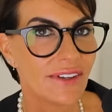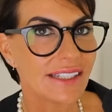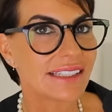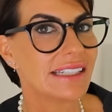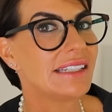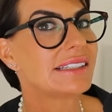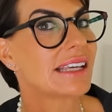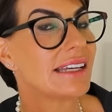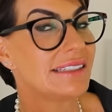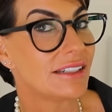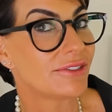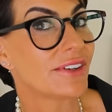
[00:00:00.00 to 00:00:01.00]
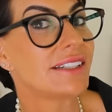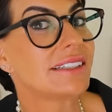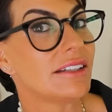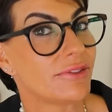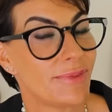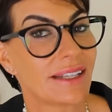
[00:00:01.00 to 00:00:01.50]
this is a
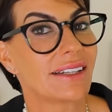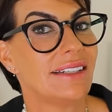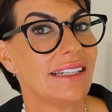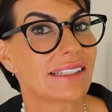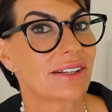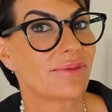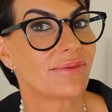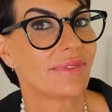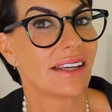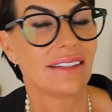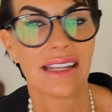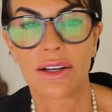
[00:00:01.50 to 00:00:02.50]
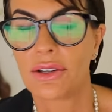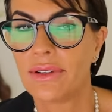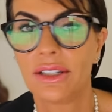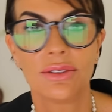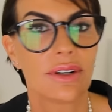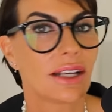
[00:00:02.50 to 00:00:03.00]
defensive mechanism. And they're
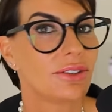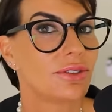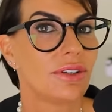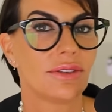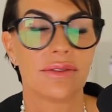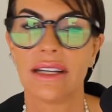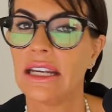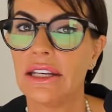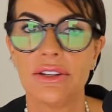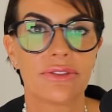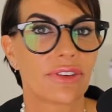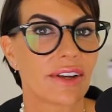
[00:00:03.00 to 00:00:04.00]
going to lie to you in your